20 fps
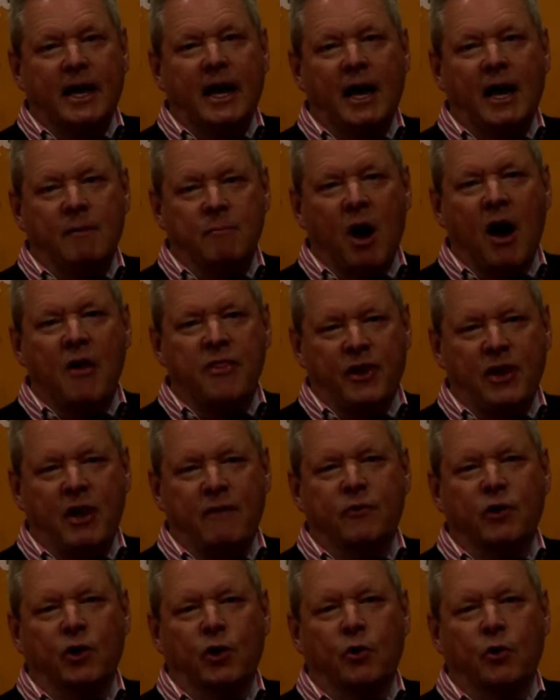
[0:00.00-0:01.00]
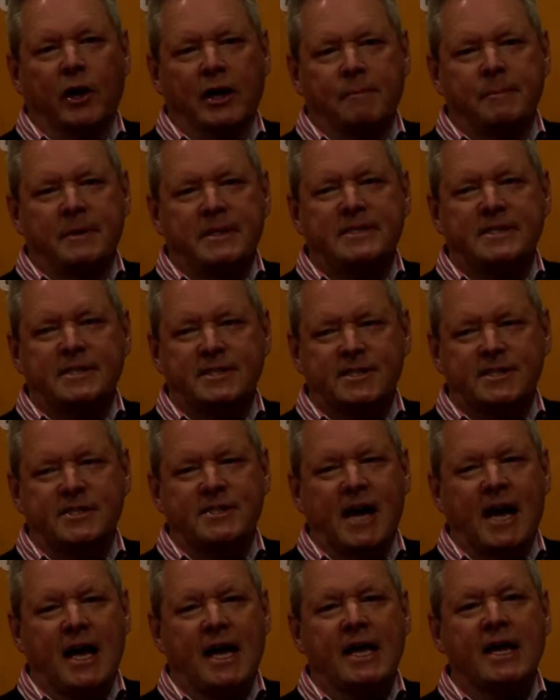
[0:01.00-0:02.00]
I think I've got quite a bit to
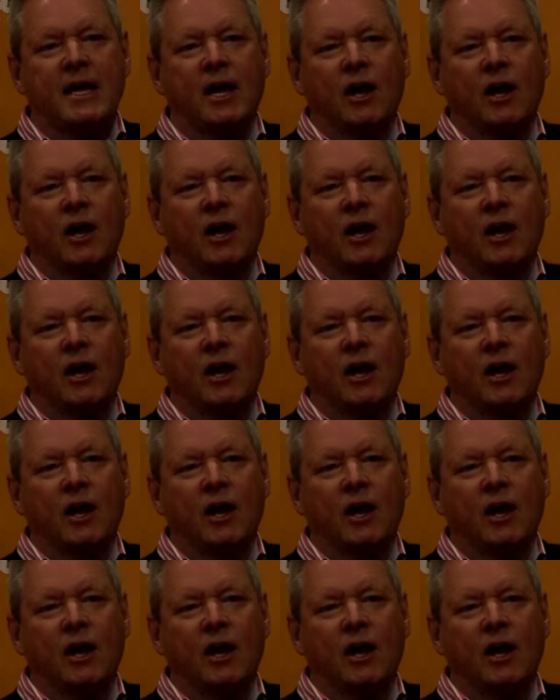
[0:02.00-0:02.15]
say